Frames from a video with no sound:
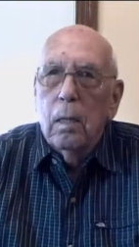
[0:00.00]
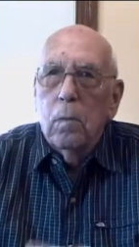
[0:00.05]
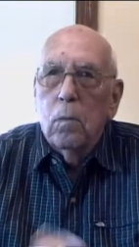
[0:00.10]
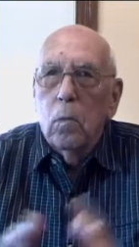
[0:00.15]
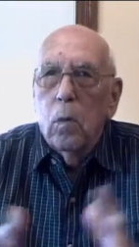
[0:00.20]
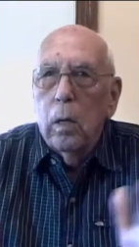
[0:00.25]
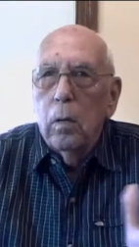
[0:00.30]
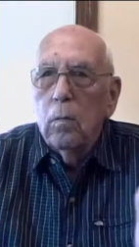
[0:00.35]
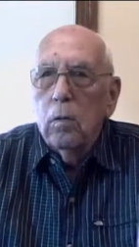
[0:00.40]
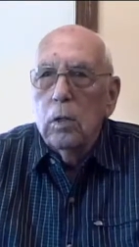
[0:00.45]

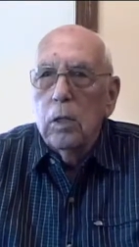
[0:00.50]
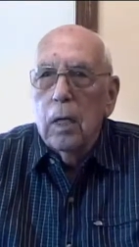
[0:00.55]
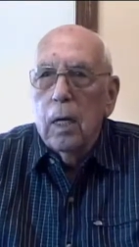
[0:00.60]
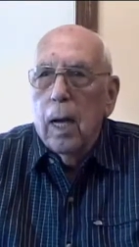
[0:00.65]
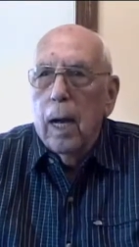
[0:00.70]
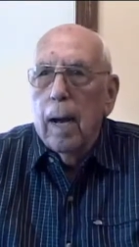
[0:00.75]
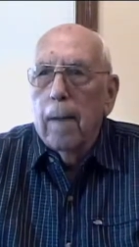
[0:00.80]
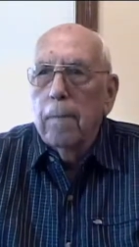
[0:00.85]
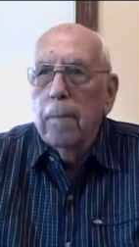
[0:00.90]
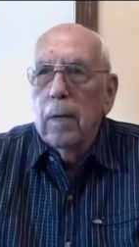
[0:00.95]
One was an
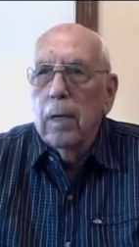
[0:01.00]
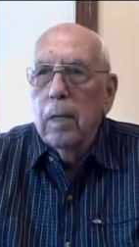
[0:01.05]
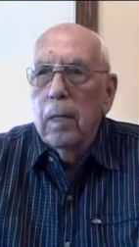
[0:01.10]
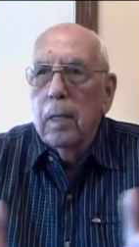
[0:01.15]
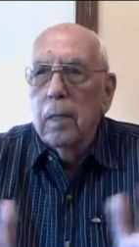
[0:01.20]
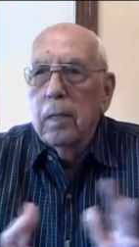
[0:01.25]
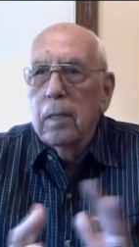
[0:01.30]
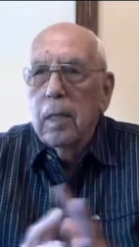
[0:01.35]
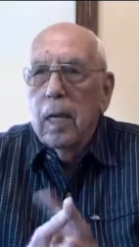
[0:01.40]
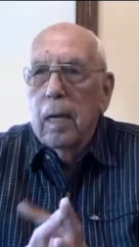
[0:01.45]
opera
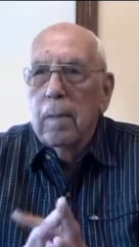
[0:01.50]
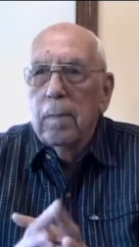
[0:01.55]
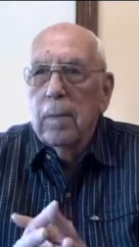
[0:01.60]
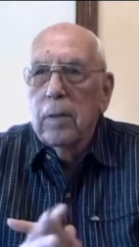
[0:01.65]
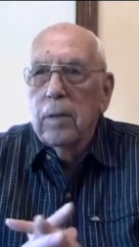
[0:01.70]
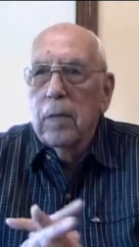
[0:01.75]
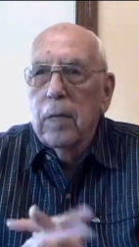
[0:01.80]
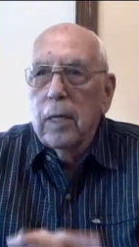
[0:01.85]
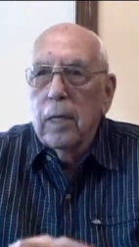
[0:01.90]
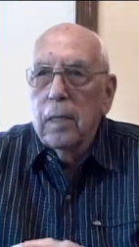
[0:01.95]
type
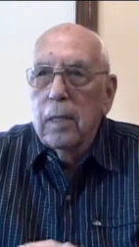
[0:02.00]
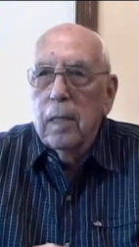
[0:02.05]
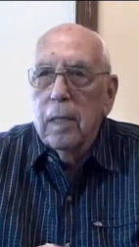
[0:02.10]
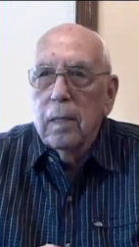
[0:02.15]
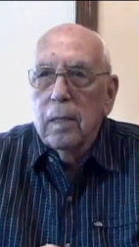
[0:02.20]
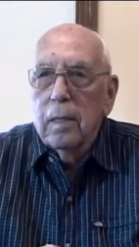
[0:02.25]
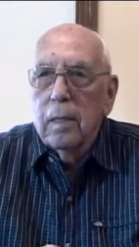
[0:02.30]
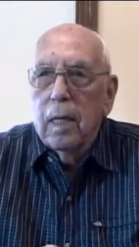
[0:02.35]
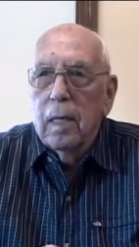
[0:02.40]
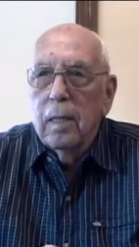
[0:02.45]
of thing
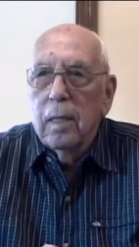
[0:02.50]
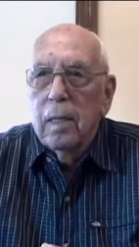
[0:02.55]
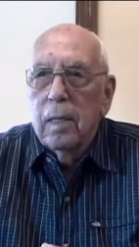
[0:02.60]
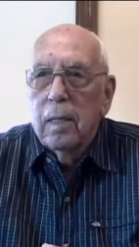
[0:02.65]
that,